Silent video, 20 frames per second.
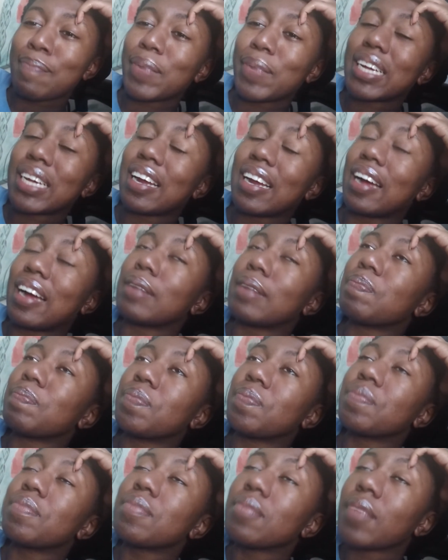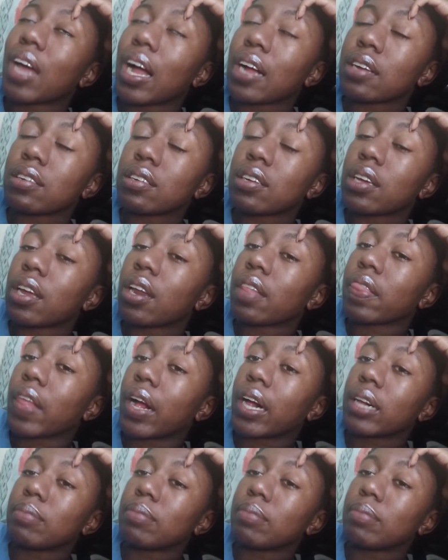but I'm actually getting there.